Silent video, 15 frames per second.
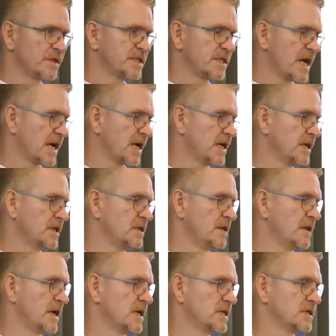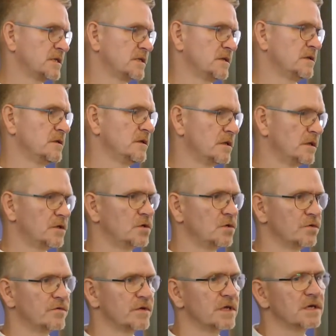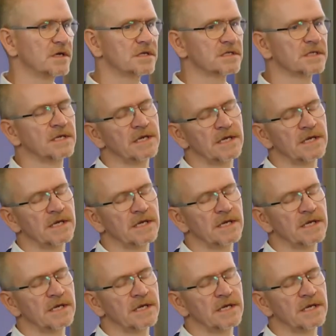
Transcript: stagnate in the last 2-3 years.